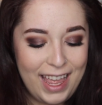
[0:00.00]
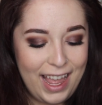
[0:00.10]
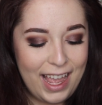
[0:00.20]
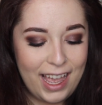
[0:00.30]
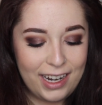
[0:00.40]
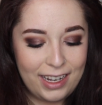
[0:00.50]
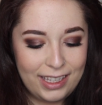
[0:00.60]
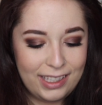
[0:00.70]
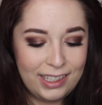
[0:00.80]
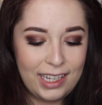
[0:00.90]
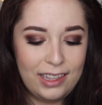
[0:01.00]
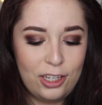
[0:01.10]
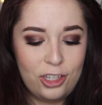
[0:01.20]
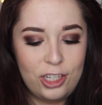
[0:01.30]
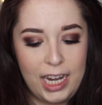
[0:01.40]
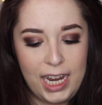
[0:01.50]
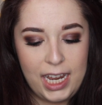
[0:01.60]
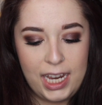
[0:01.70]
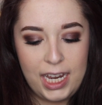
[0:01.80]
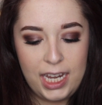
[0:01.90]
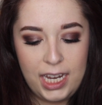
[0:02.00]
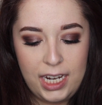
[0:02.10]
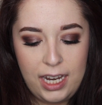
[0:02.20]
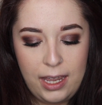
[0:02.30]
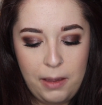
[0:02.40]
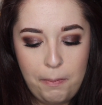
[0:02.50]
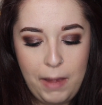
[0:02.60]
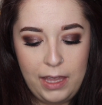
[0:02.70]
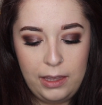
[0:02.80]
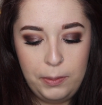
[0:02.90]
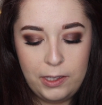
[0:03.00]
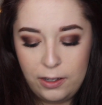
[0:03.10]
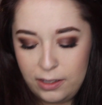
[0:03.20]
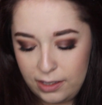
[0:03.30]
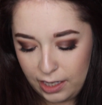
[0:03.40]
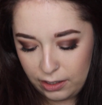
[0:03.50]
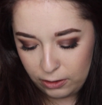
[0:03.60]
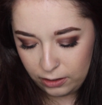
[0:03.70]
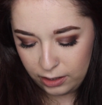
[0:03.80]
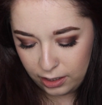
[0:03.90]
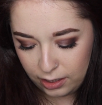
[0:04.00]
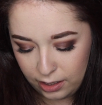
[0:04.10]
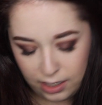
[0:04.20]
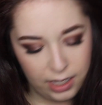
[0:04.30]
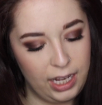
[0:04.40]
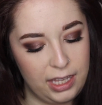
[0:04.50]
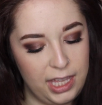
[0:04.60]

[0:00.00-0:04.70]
And this is in the shade My Lips Are Sealed, I